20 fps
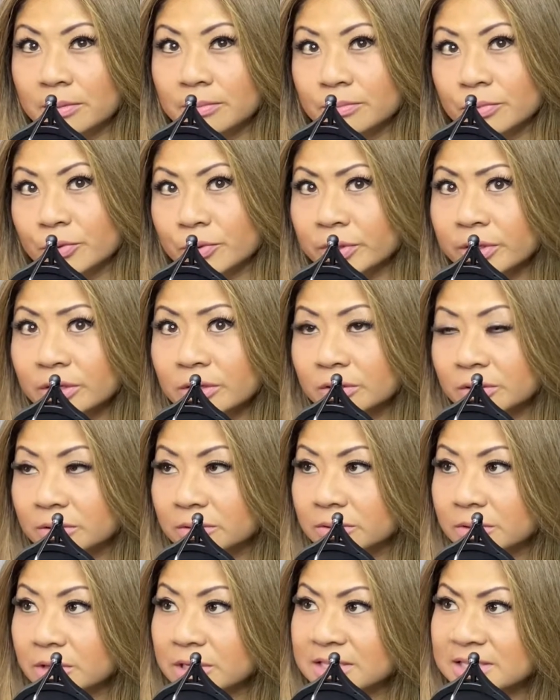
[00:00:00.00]
critical,
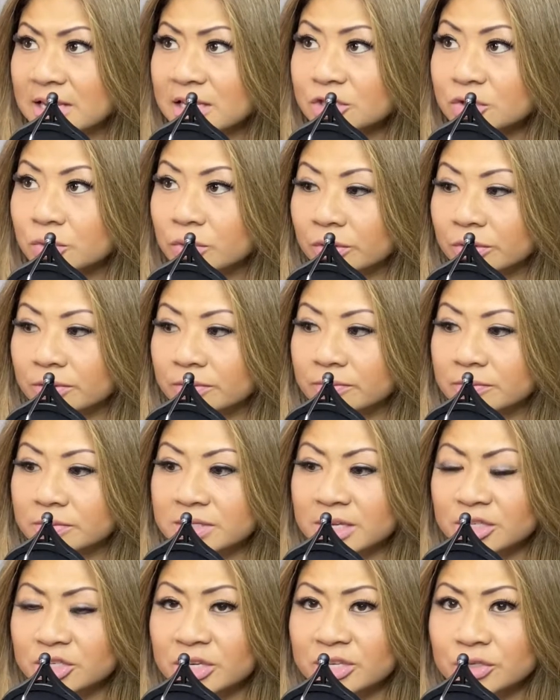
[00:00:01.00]
essential,
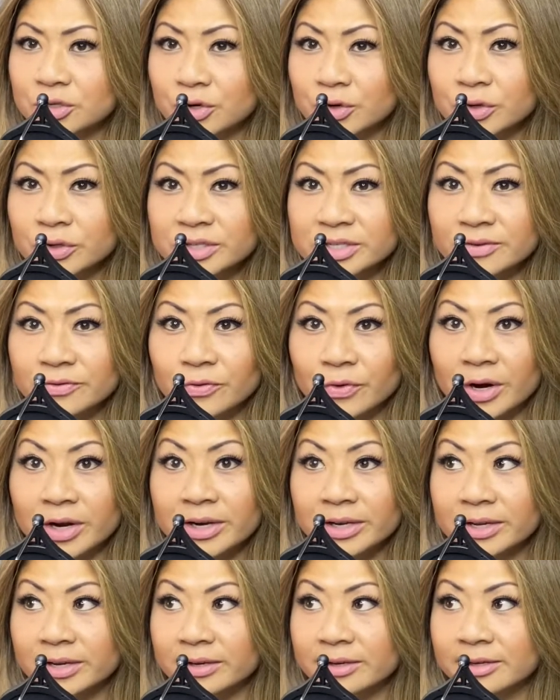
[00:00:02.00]
such as cursive
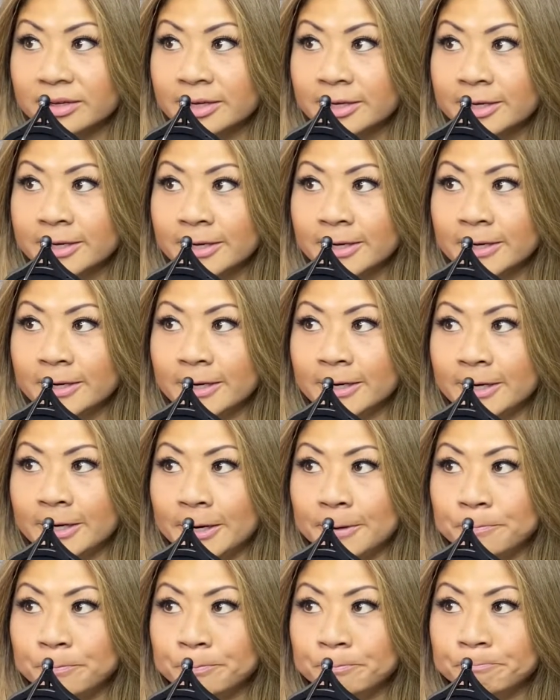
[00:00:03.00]
writing.
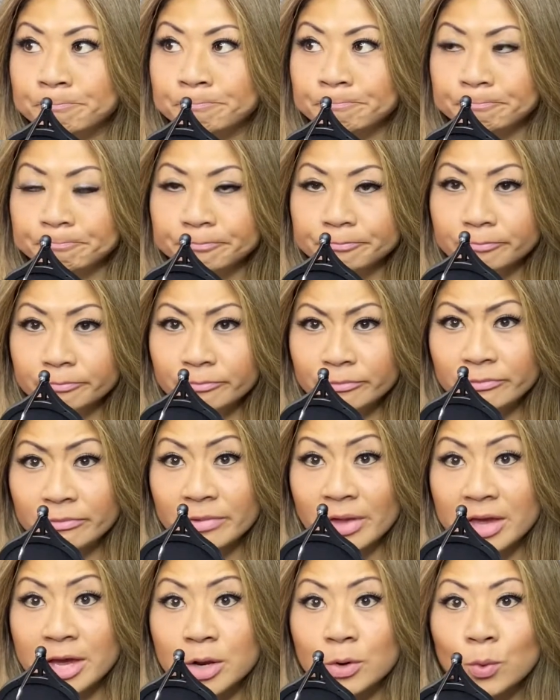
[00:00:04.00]
And
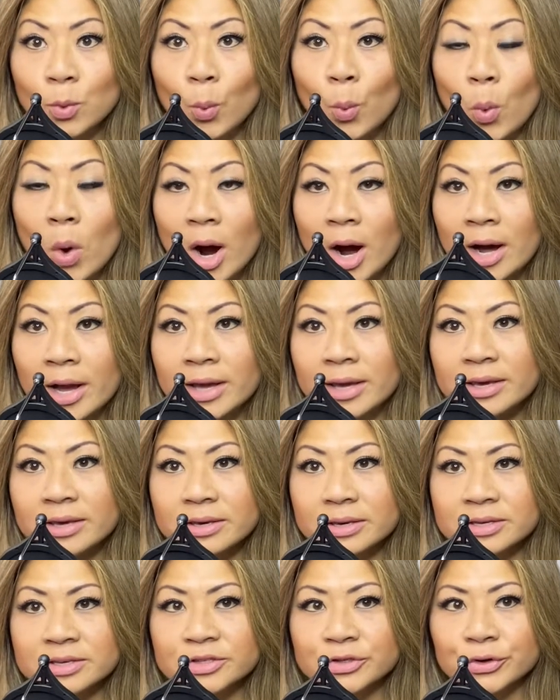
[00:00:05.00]
why
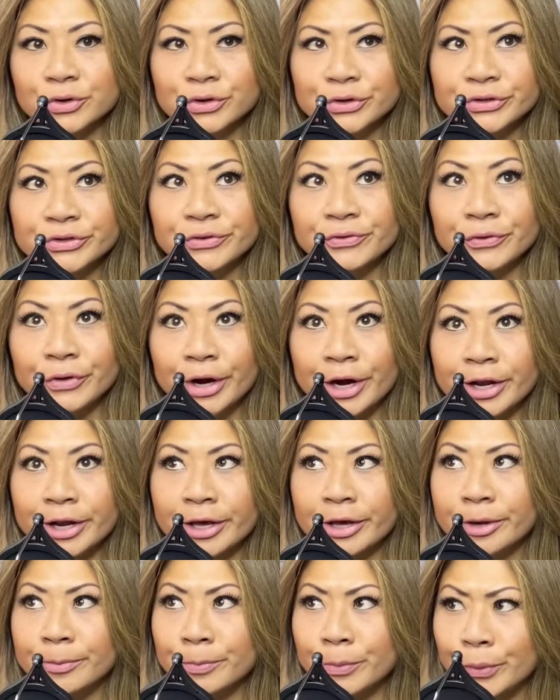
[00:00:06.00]
is cursive
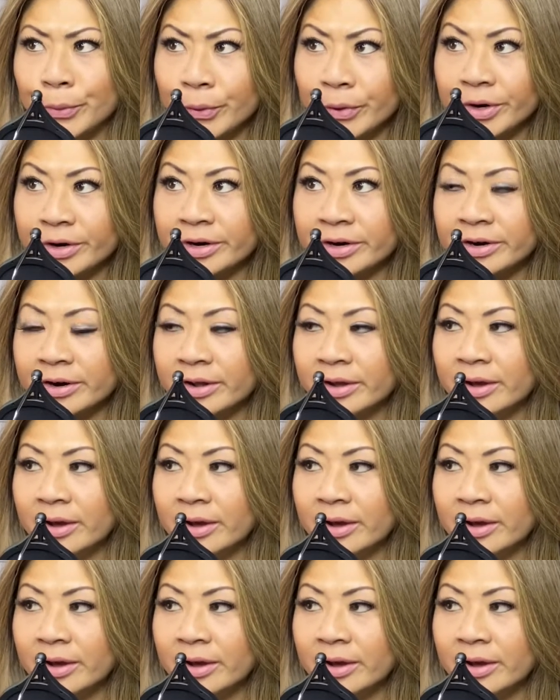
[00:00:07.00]
writing important?